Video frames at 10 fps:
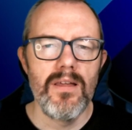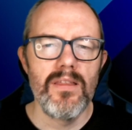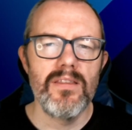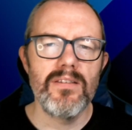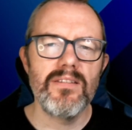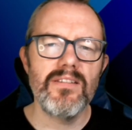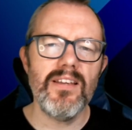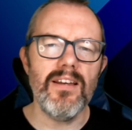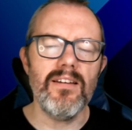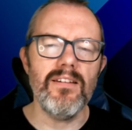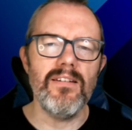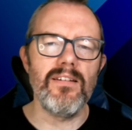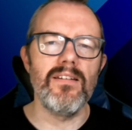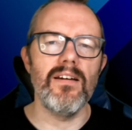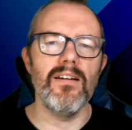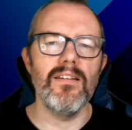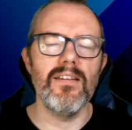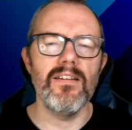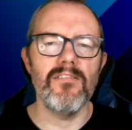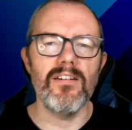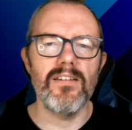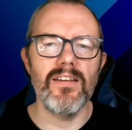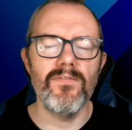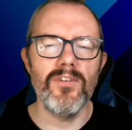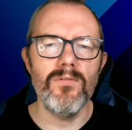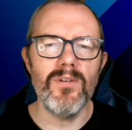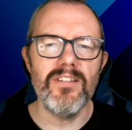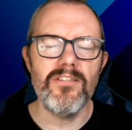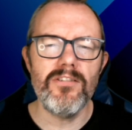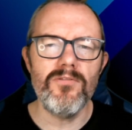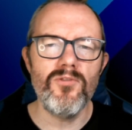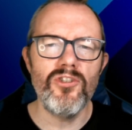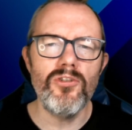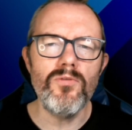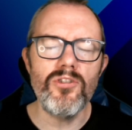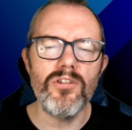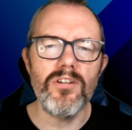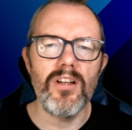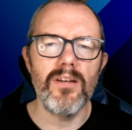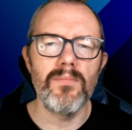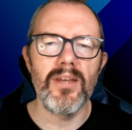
The second idea I'd give you is to choose your club